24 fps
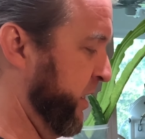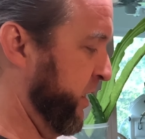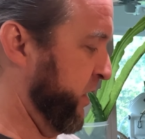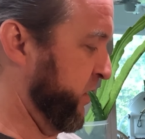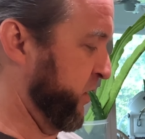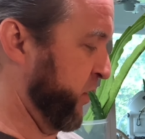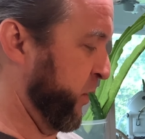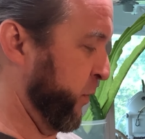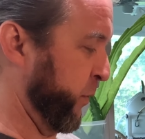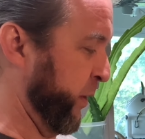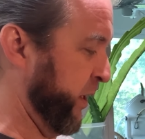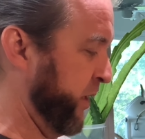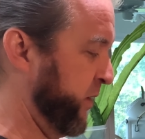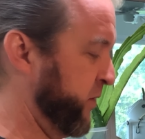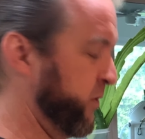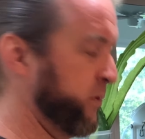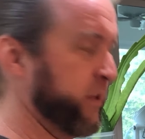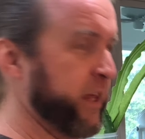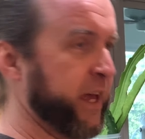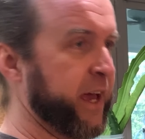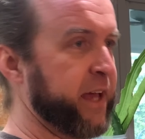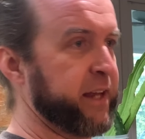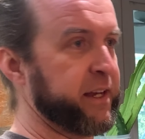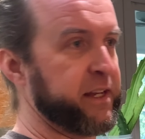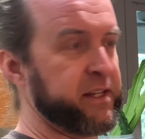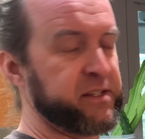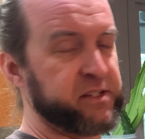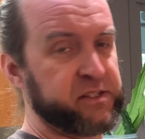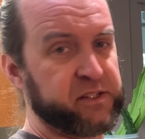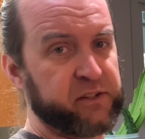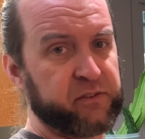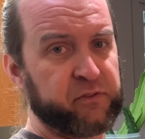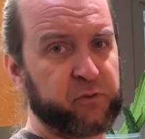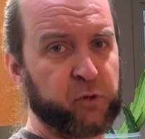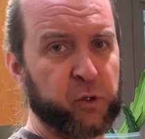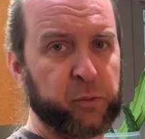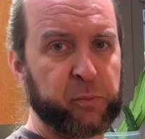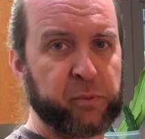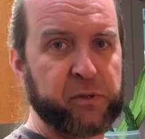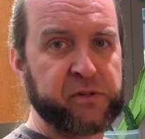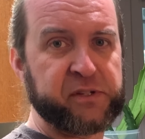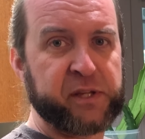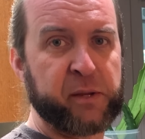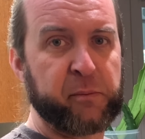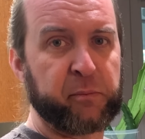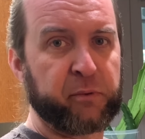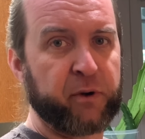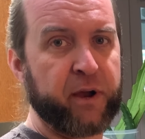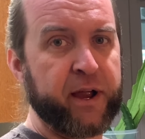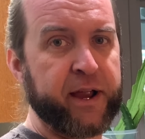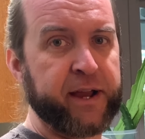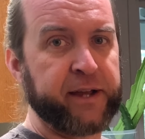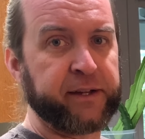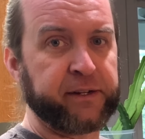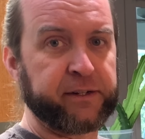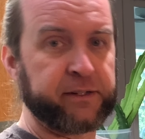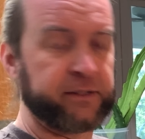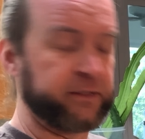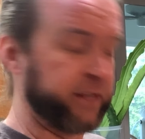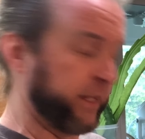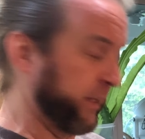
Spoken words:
So the way you do that is it's a 4% brine.